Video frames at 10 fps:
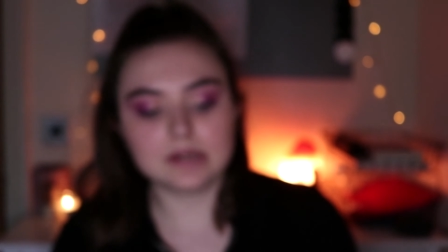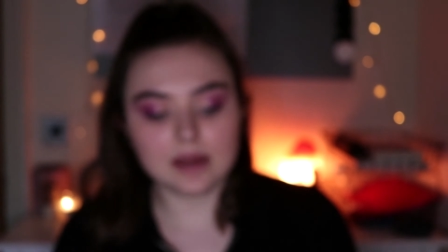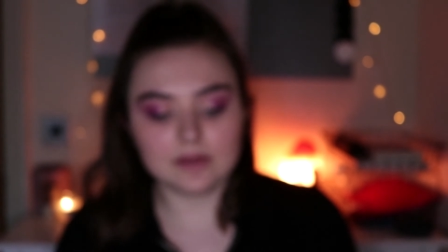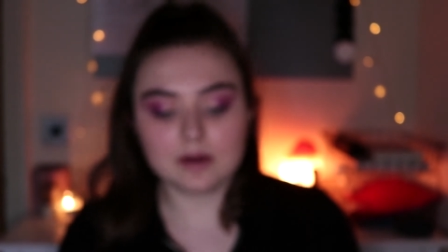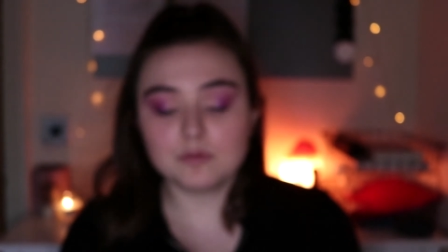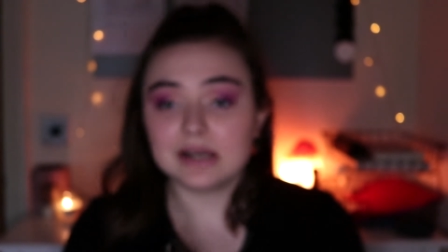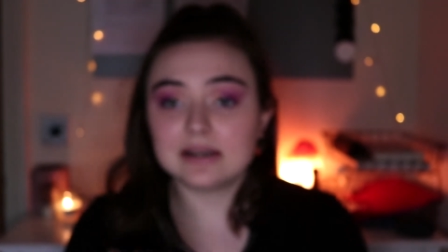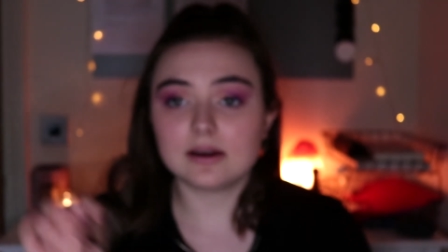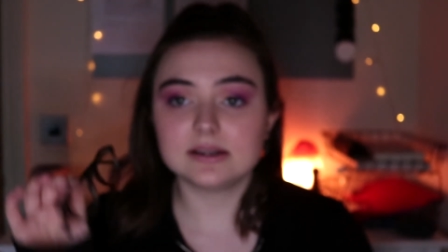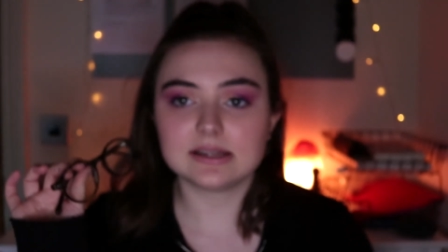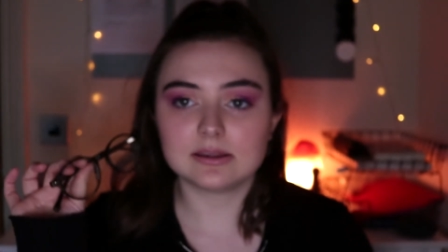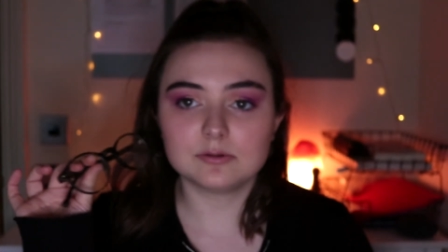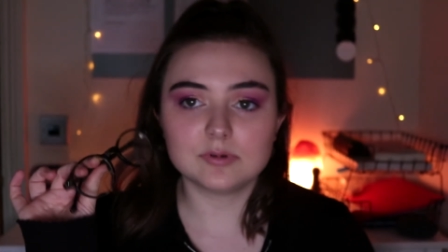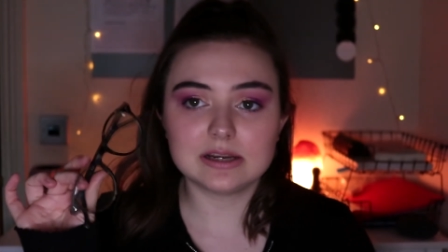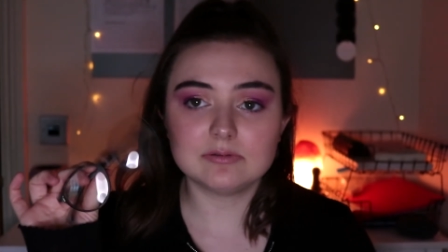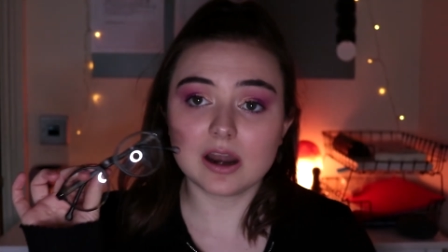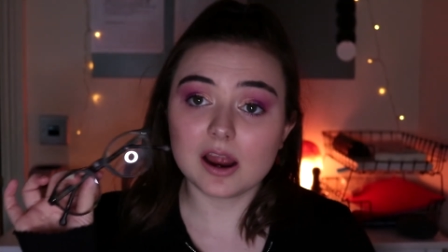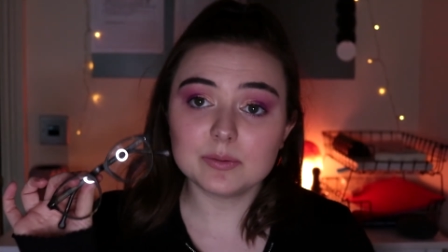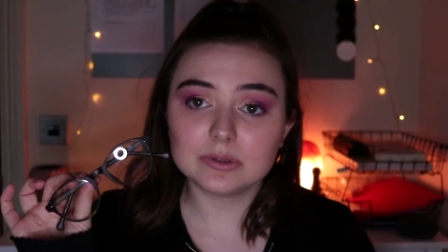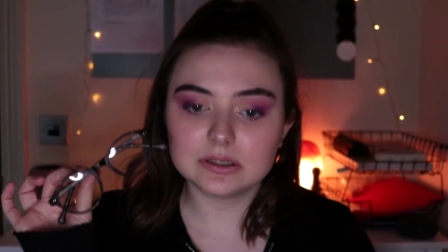yeah, they're really nice and they're really
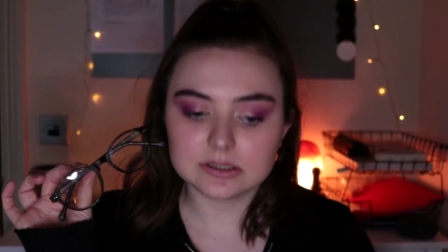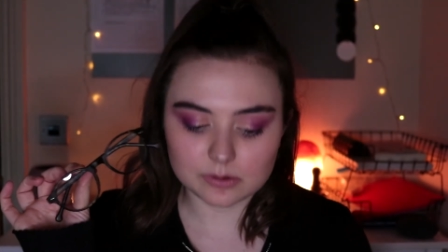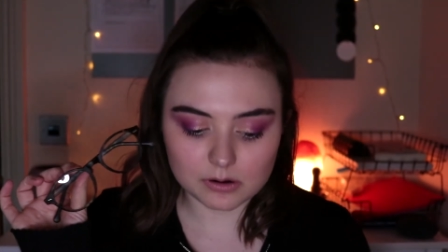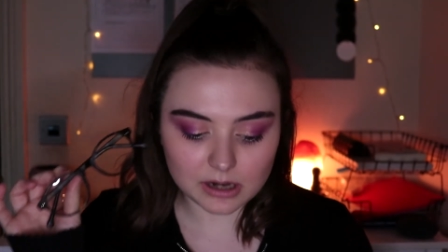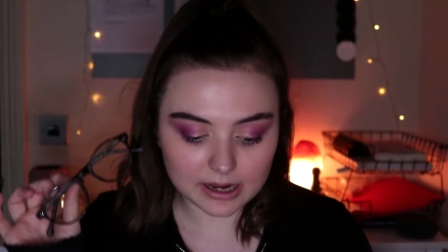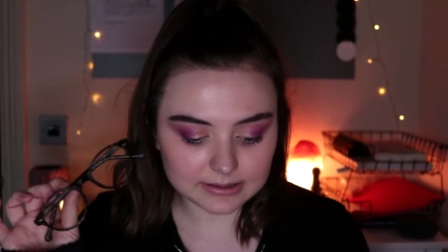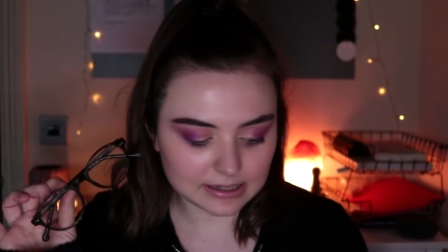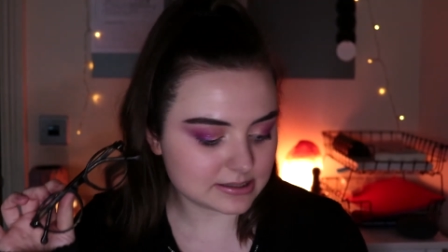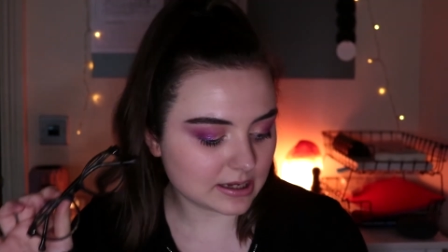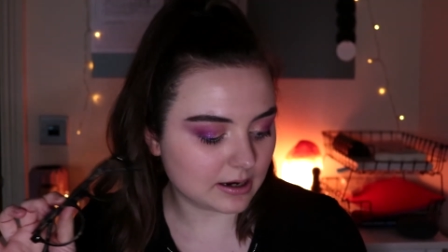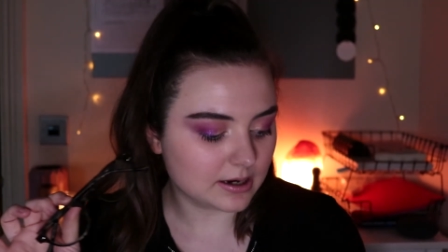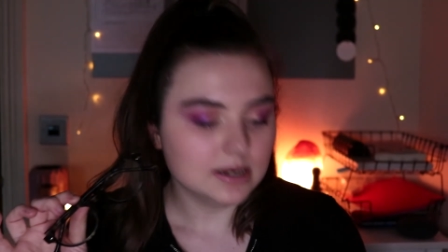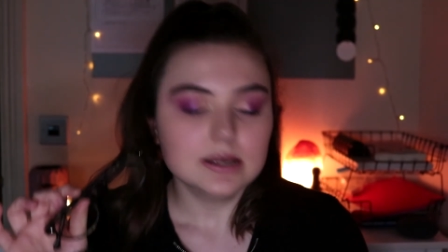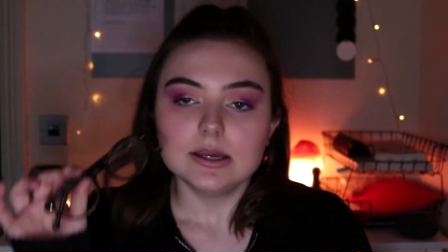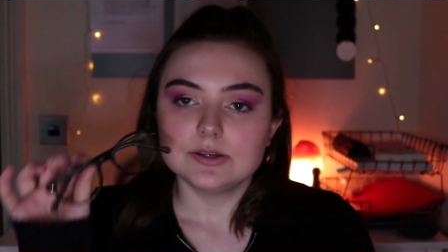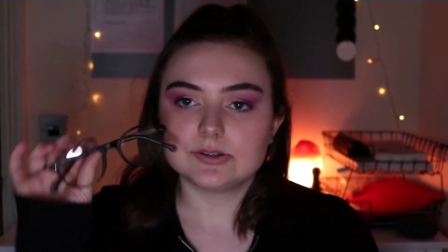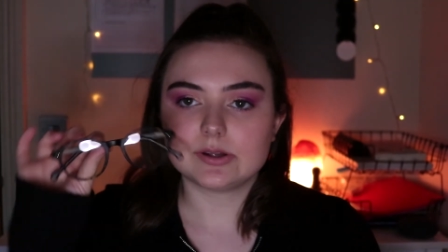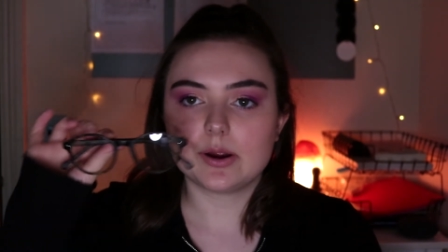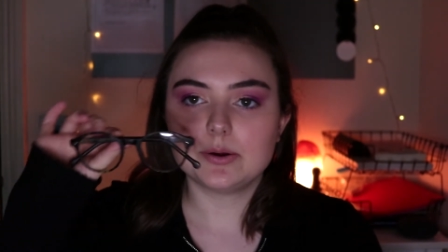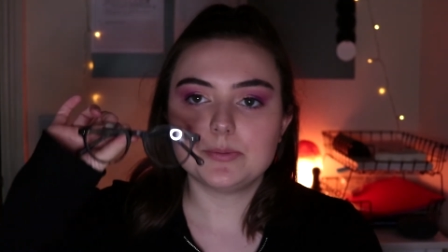reliable as well, like they say.
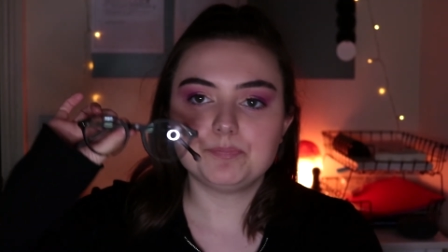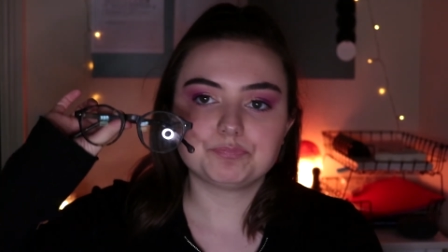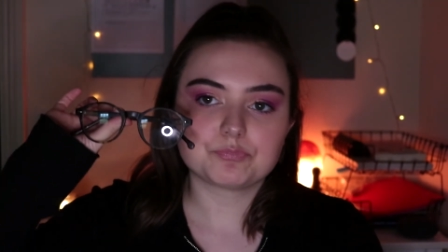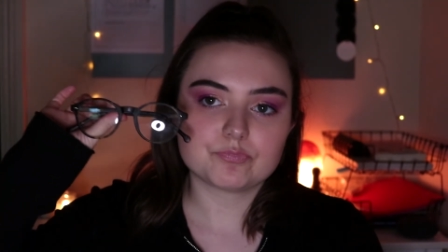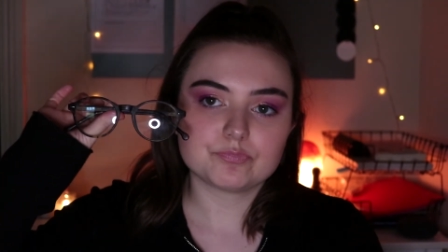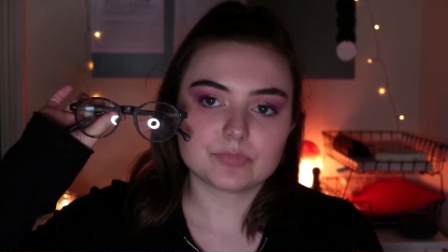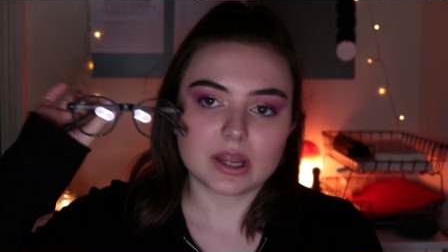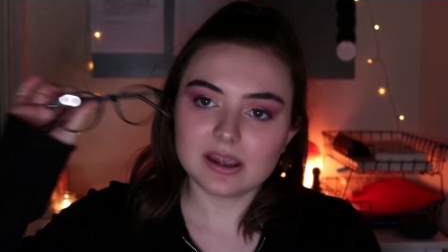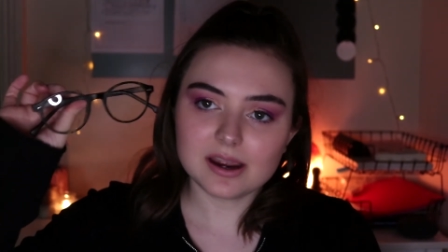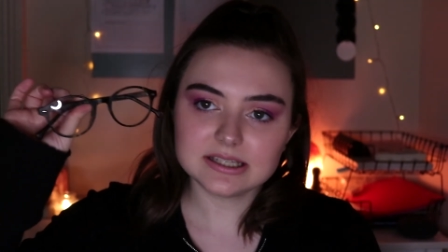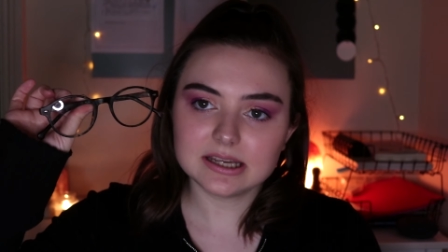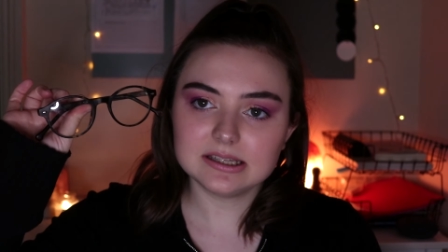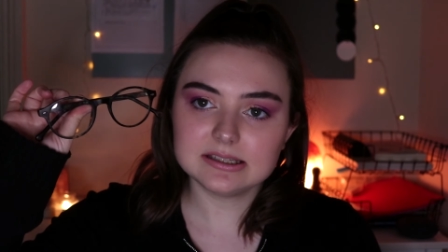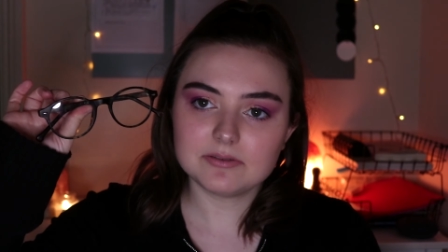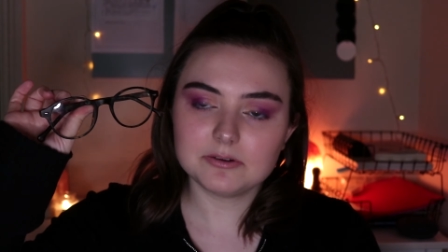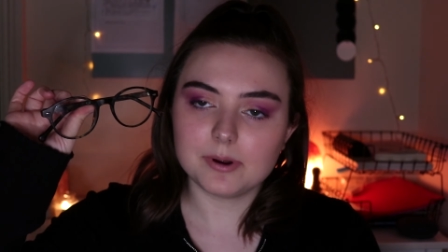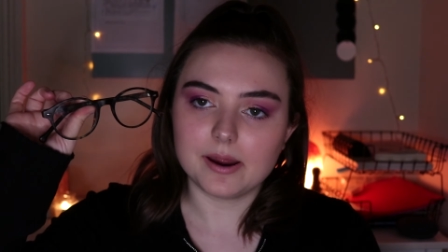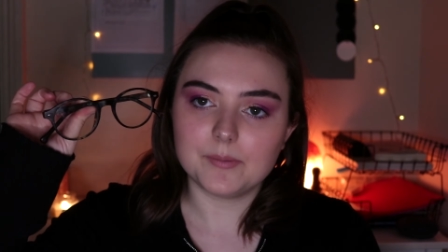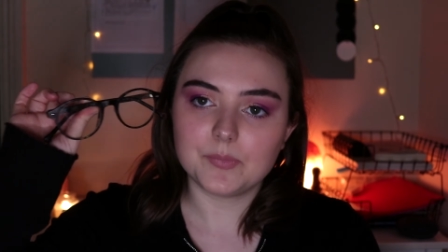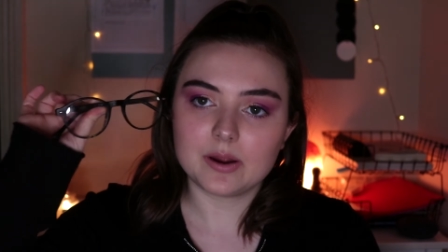So yeah, I take these
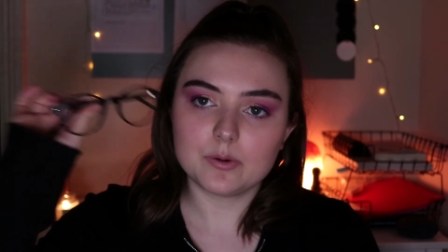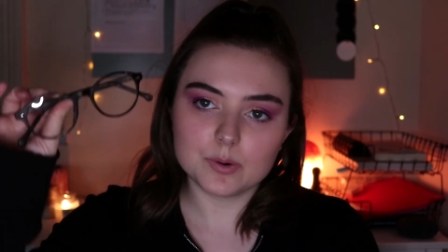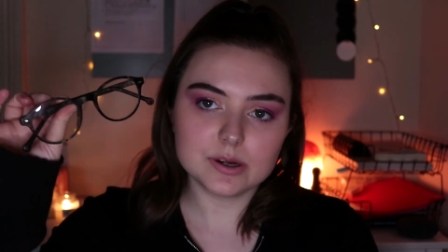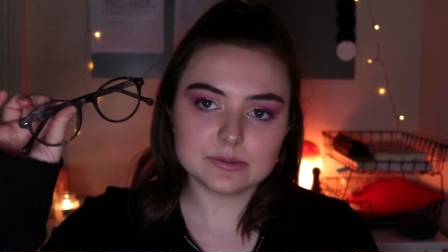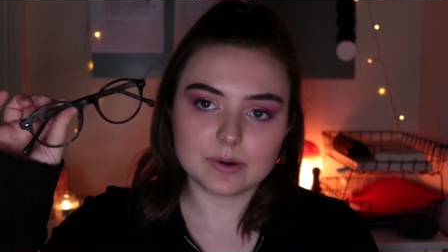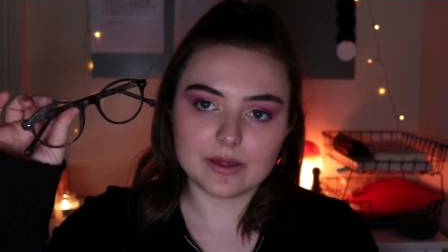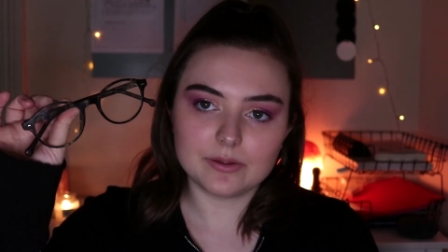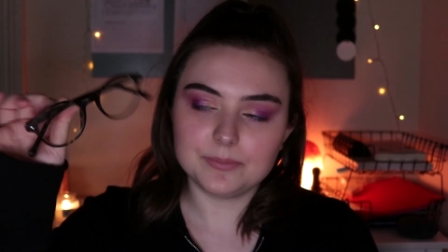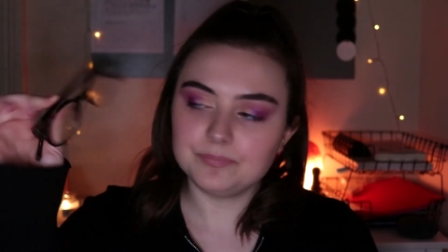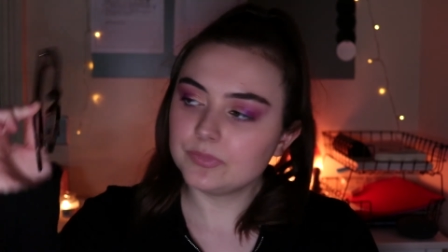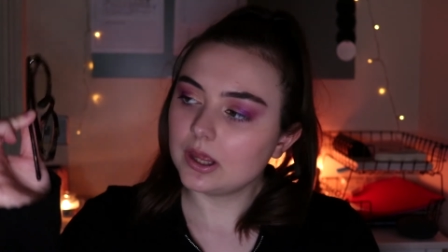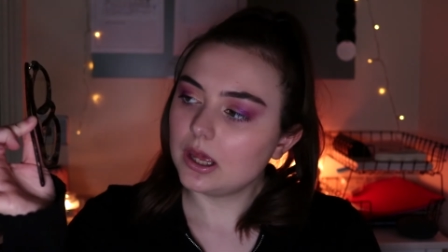everywhere. I always wear them.